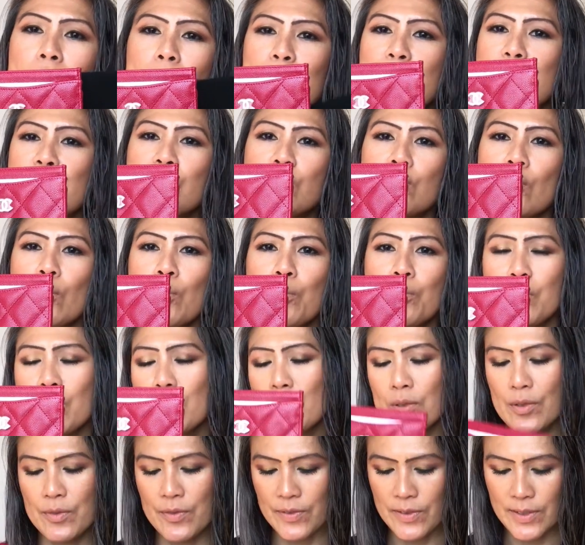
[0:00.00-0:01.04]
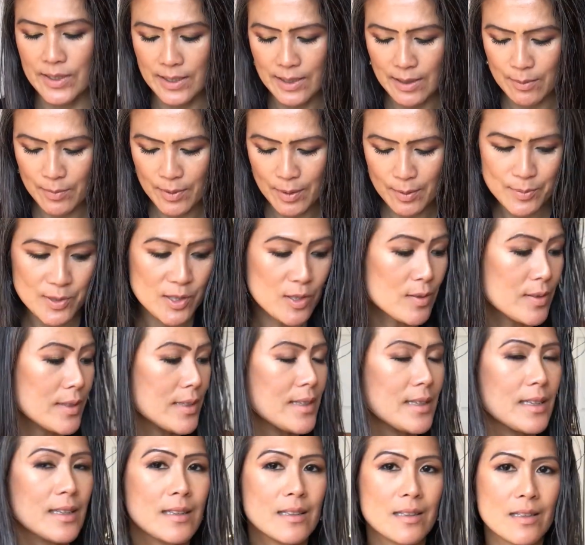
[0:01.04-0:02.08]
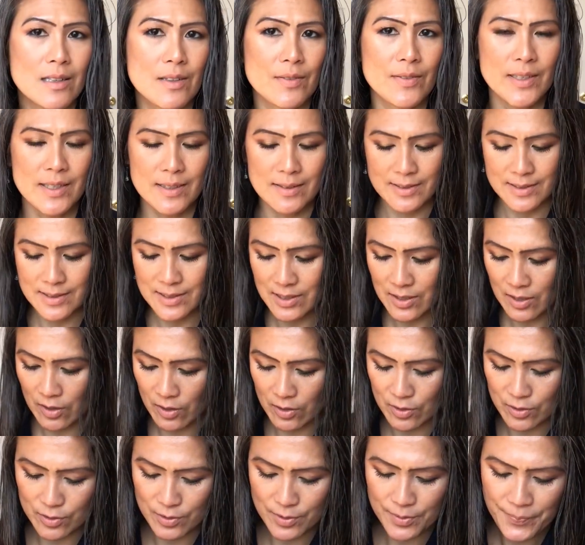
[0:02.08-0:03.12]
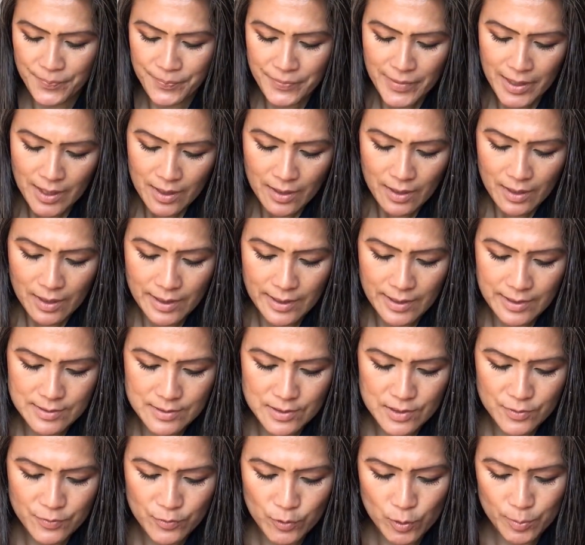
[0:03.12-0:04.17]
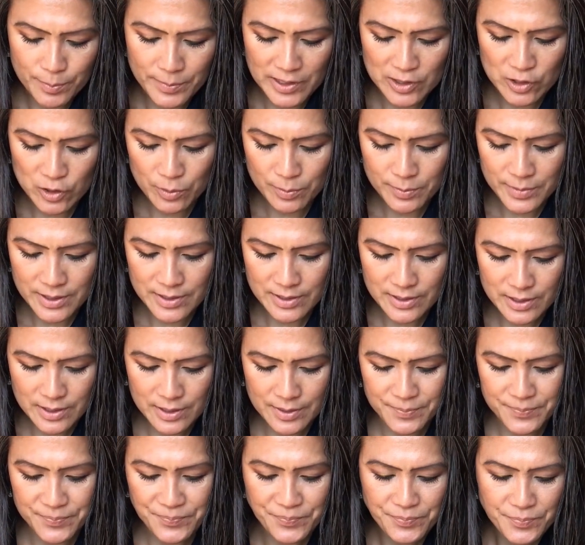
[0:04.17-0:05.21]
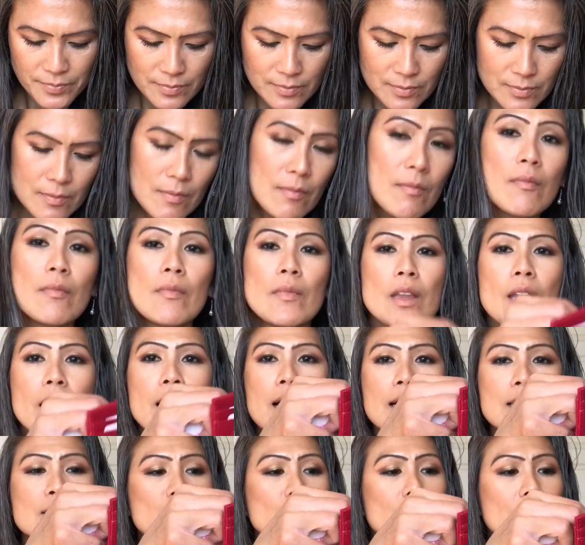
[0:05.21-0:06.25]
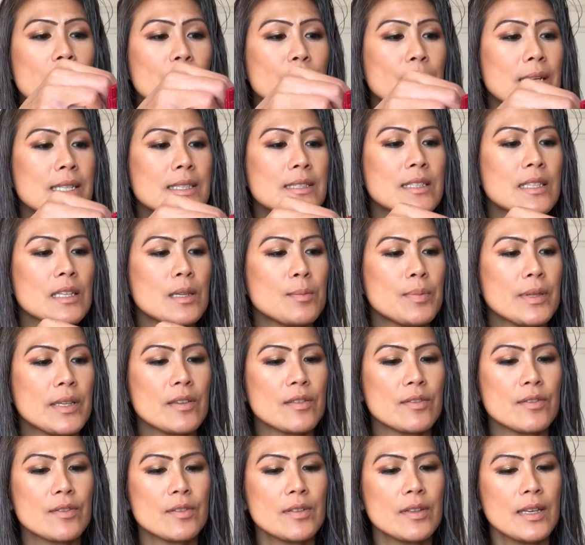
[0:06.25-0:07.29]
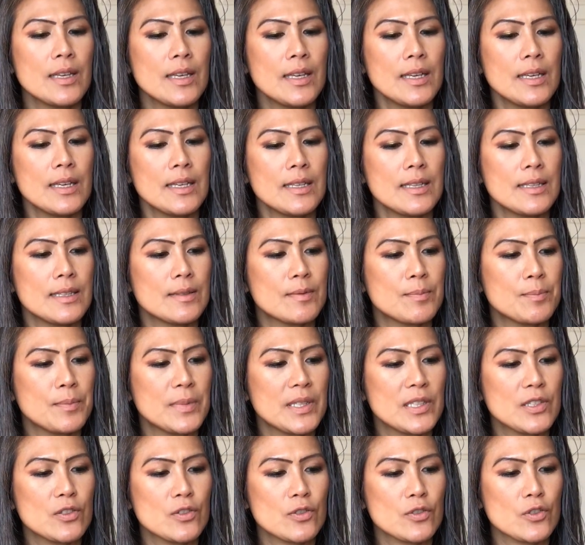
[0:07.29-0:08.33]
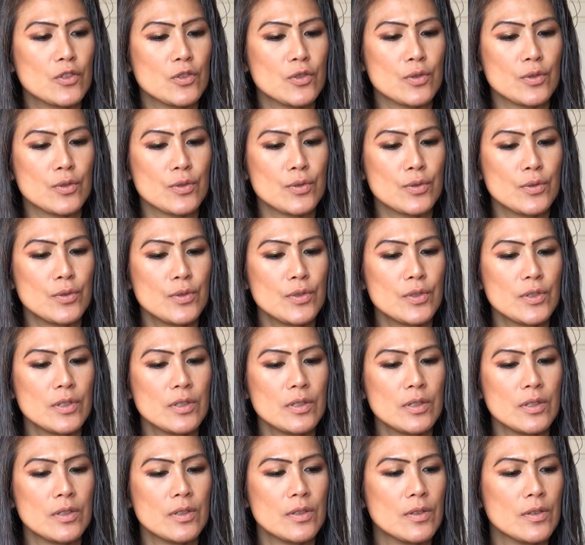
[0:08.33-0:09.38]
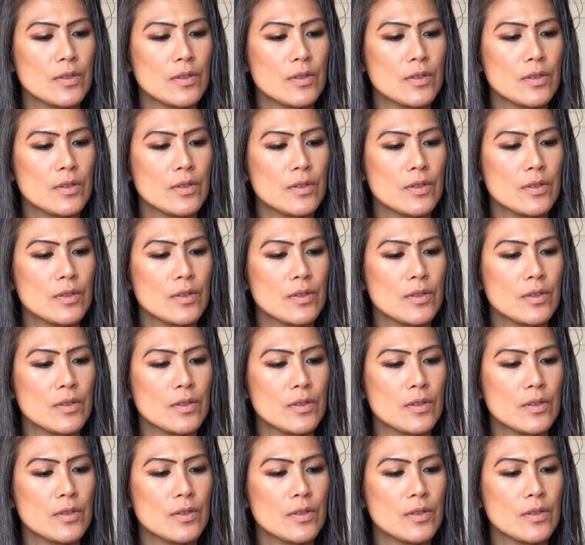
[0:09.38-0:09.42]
pops so beautifully. I'm absolutely loving this color. And for measurement, I do have my tape here. It measures